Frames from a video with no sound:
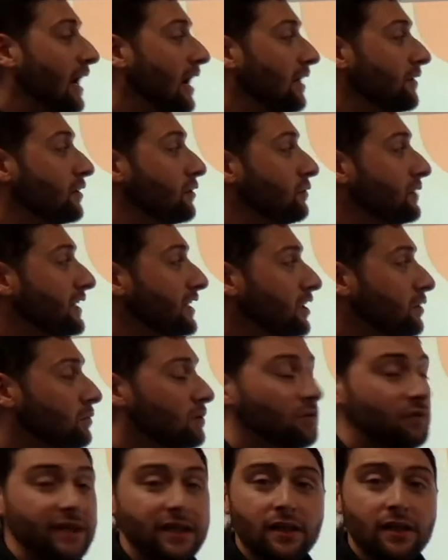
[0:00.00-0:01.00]
The reader will
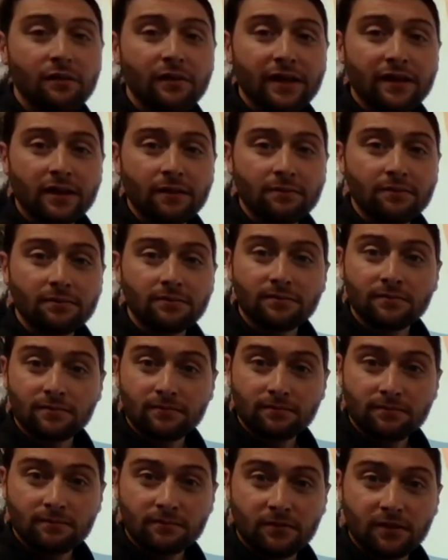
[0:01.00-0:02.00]
read a rhythm,
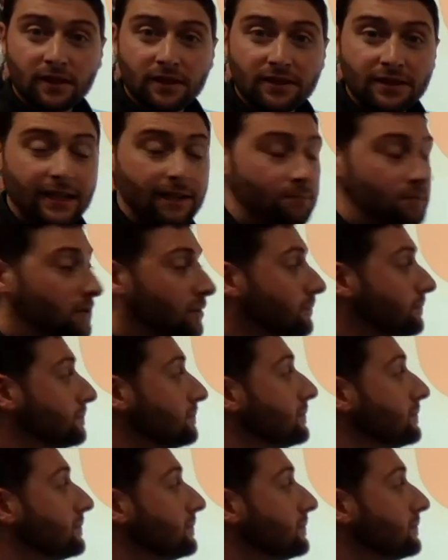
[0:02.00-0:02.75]
for example,